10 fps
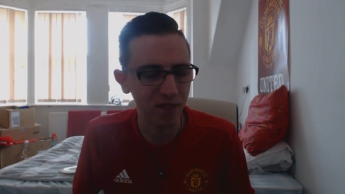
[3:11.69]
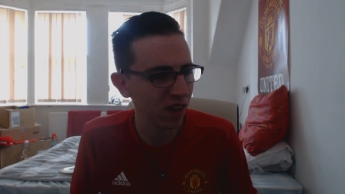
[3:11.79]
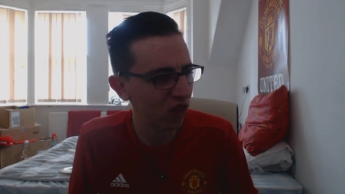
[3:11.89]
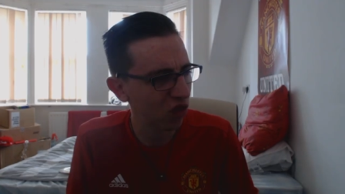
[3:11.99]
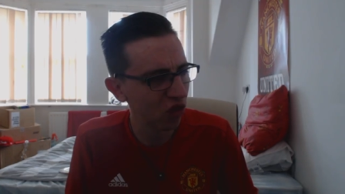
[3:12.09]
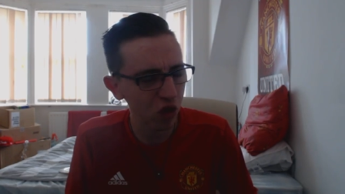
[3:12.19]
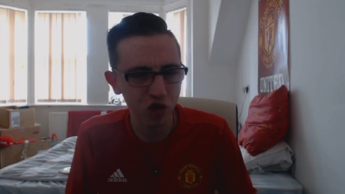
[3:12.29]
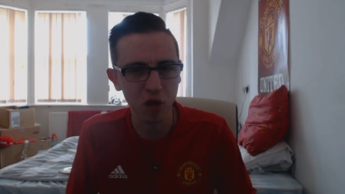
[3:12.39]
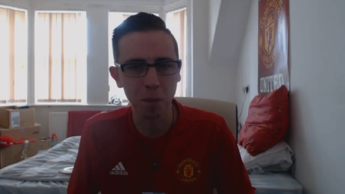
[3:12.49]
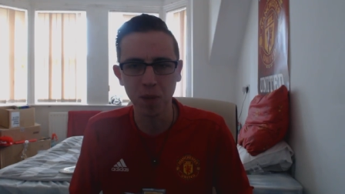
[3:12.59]
It's
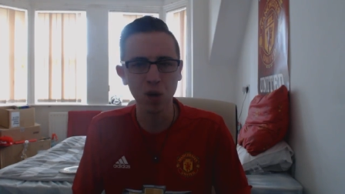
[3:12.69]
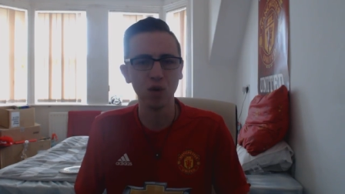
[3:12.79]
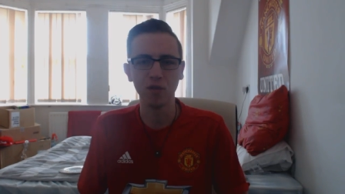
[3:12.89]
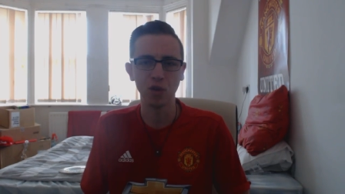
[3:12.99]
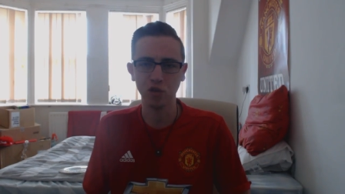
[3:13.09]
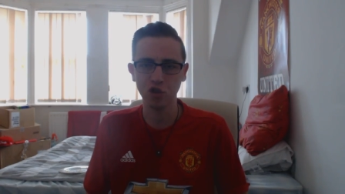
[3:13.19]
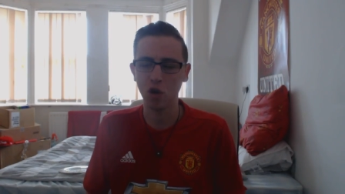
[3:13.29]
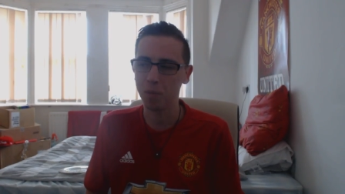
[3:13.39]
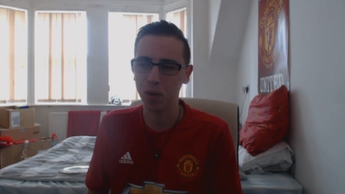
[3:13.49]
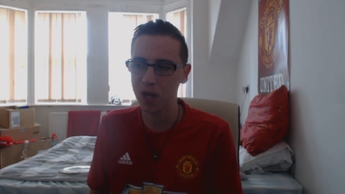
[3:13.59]
such a beautiful
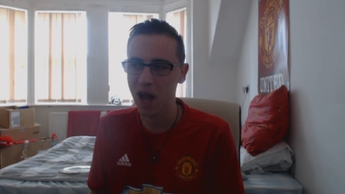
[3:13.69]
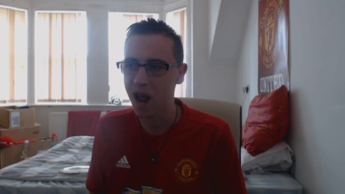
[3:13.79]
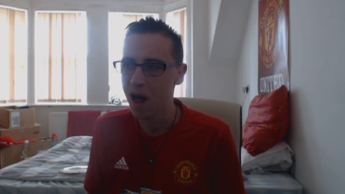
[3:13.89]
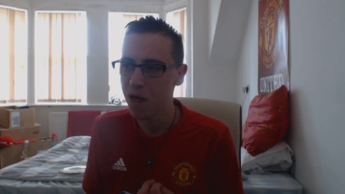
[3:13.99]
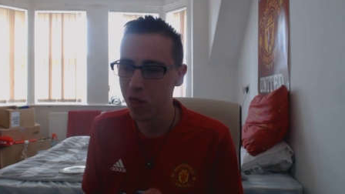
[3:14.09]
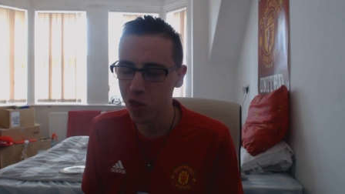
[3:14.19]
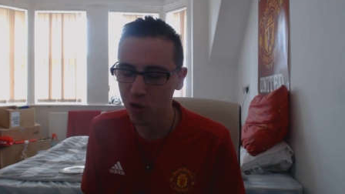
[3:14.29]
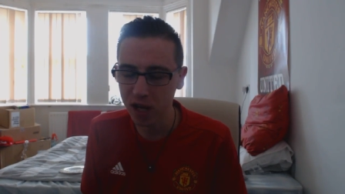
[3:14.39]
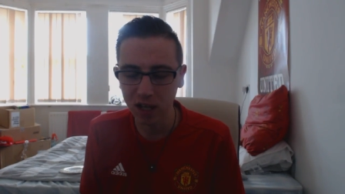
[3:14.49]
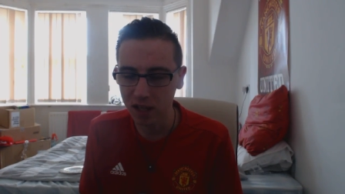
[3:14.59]
shot. But yeah,
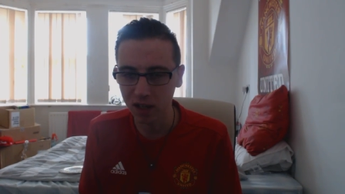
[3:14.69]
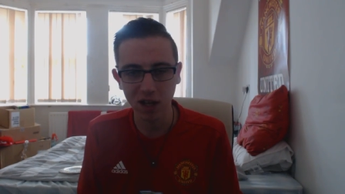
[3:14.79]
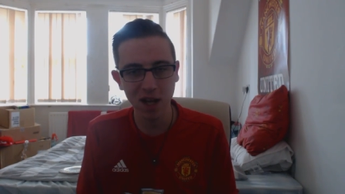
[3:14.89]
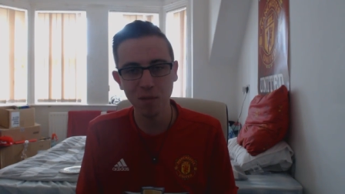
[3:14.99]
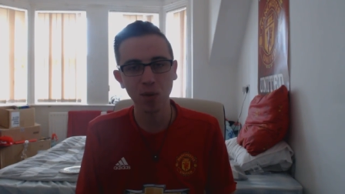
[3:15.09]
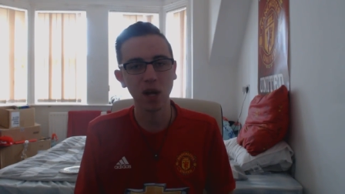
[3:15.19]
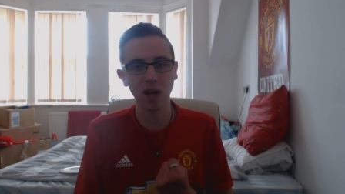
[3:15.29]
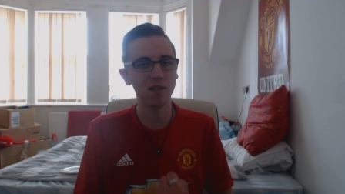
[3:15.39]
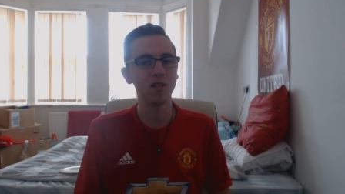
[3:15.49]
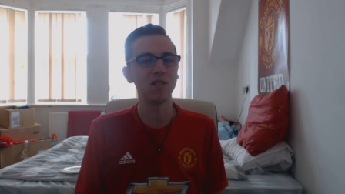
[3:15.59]
three nil. Ibra
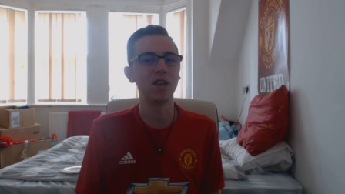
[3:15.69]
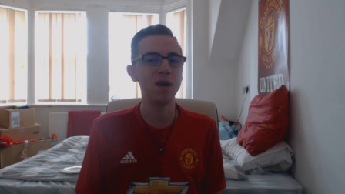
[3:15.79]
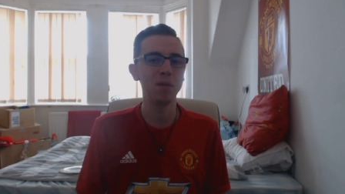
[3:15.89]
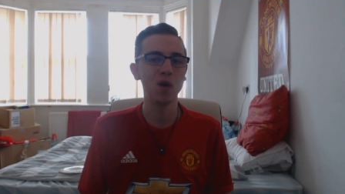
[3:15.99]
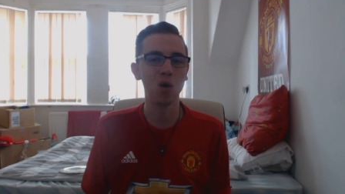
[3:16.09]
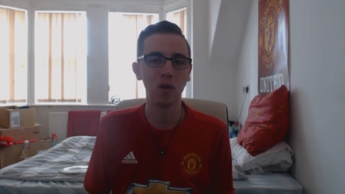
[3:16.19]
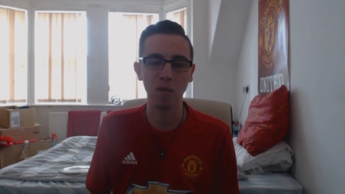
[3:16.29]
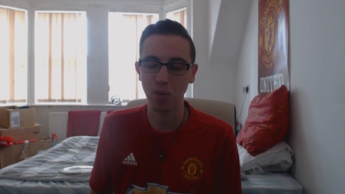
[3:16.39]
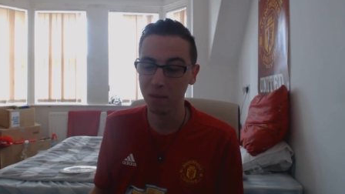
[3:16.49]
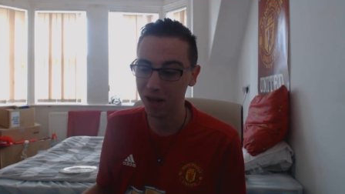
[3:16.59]
gets his debut goal in the
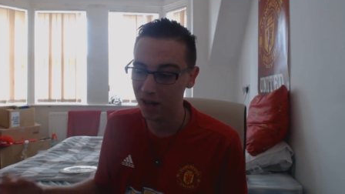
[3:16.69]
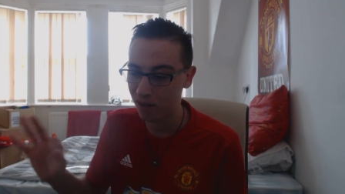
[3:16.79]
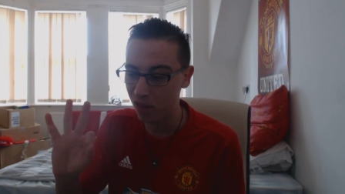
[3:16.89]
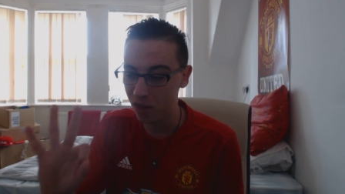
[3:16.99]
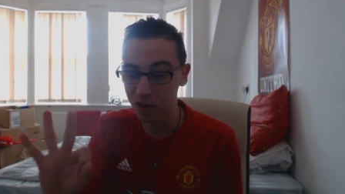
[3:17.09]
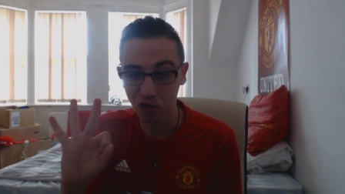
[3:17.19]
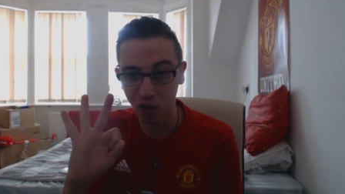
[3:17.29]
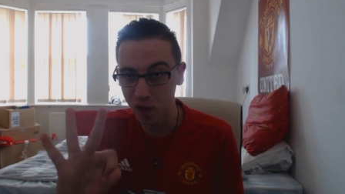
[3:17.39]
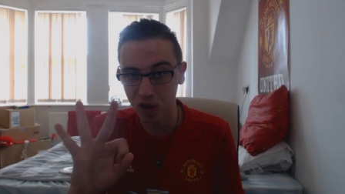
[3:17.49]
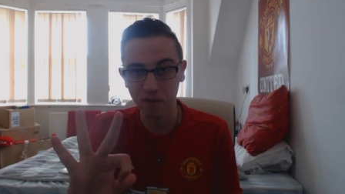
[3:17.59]
Premier League. His
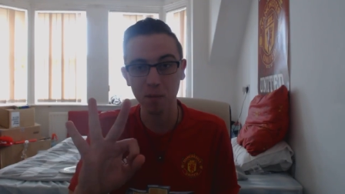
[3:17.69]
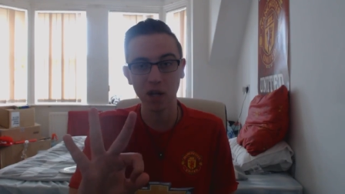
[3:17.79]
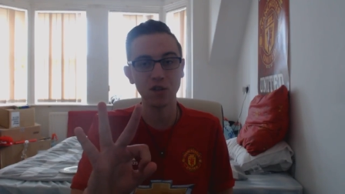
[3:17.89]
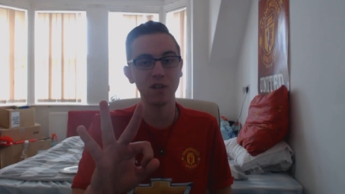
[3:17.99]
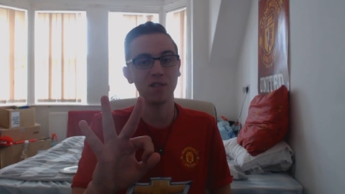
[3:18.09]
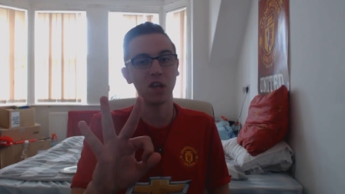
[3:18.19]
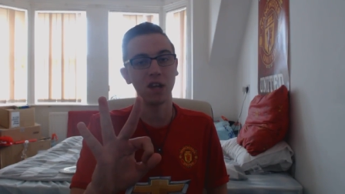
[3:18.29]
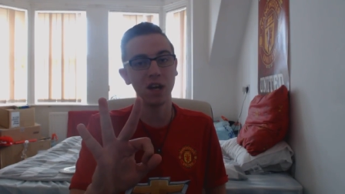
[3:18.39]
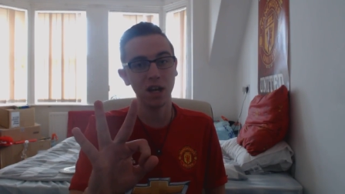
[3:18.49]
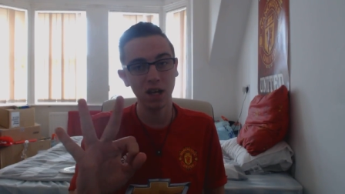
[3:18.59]
third for Manchester
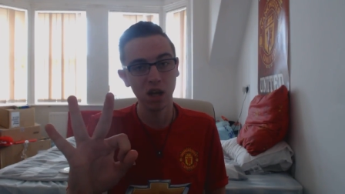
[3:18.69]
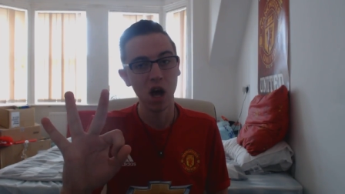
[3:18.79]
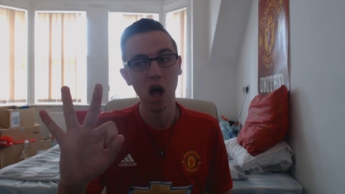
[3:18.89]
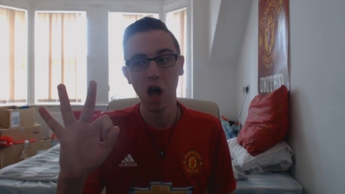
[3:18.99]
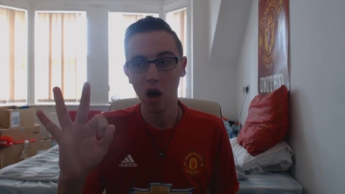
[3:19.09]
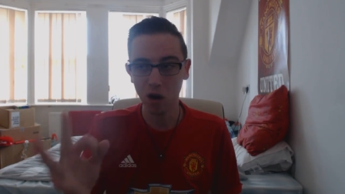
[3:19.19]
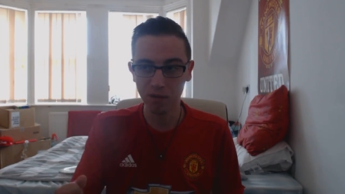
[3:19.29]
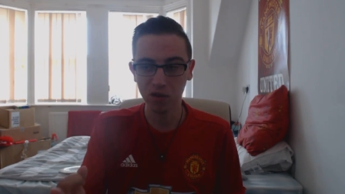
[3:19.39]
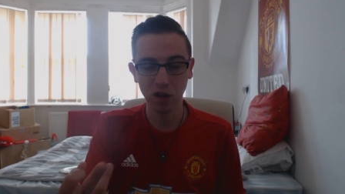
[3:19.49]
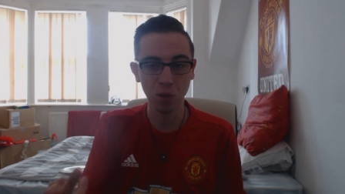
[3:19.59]
United.
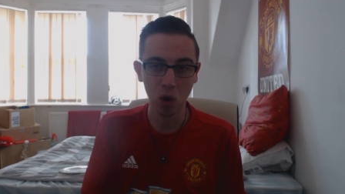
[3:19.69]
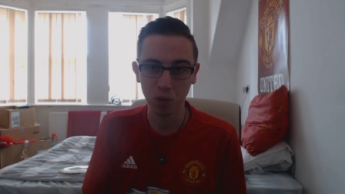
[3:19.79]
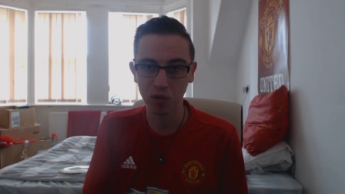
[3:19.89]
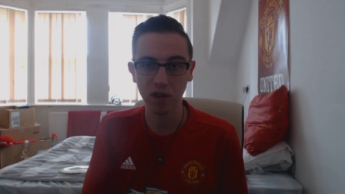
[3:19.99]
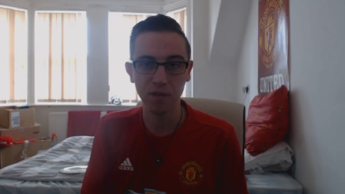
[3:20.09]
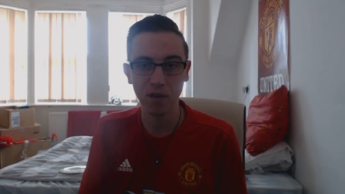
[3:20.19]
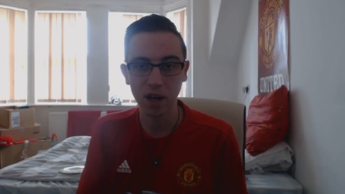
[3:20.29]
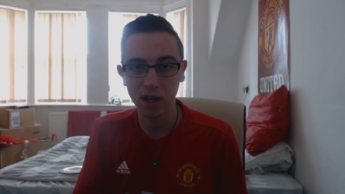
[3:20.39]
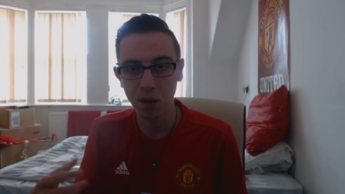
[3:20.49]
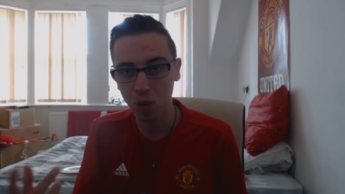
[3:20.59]
Obviously, one was in a
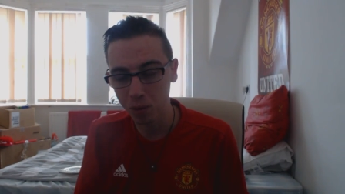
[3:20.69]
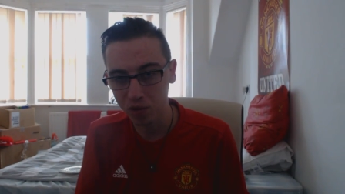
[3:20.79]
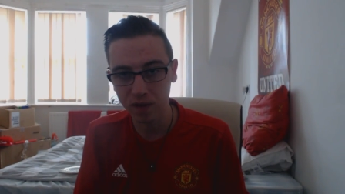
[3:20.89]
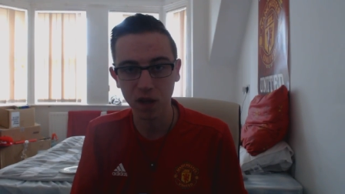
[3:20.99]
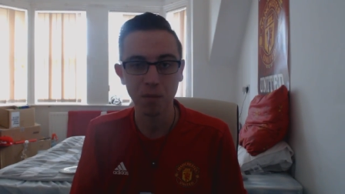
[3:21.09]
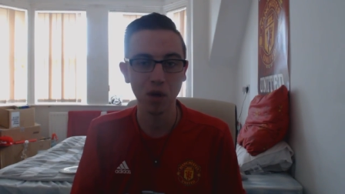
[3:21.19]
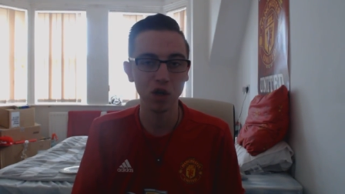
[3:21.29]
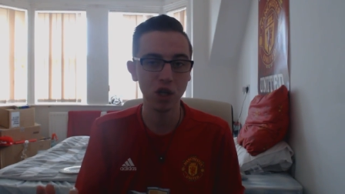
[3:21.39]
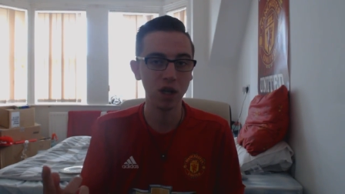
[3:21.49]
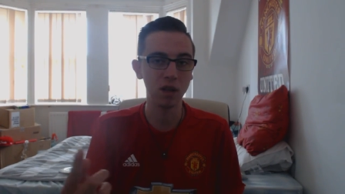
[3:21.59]
friendly, one was in the Community
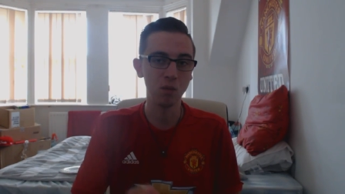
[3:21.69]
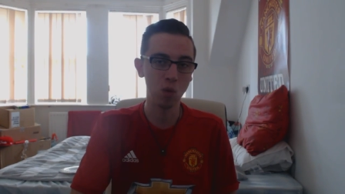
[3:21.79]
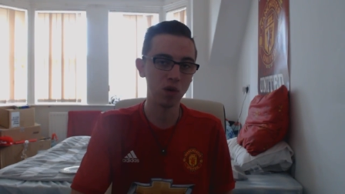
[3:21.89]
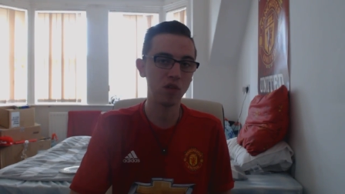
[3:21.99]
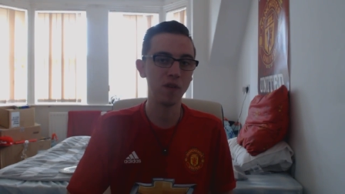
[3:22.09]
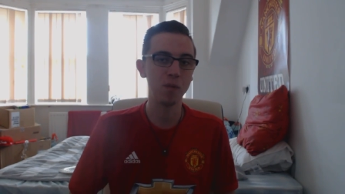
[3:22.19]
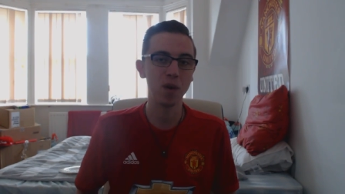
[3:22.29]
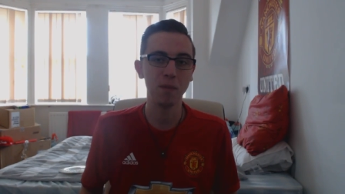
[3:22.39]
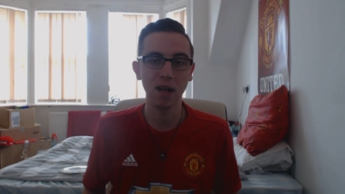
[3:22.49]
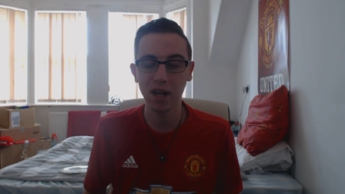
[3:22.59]
Shield, and one's in the
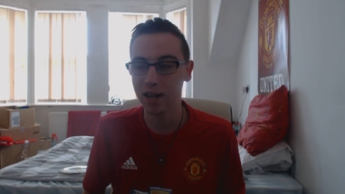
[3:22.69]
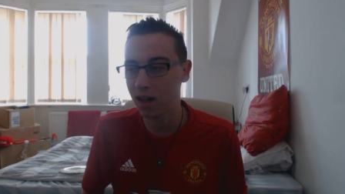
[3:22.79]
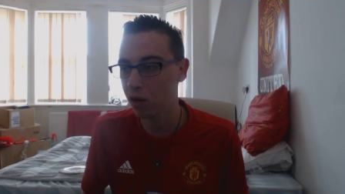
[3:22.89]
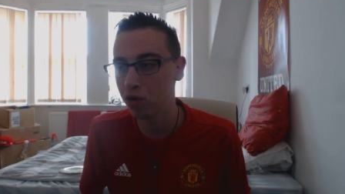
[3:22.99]
Premier League now.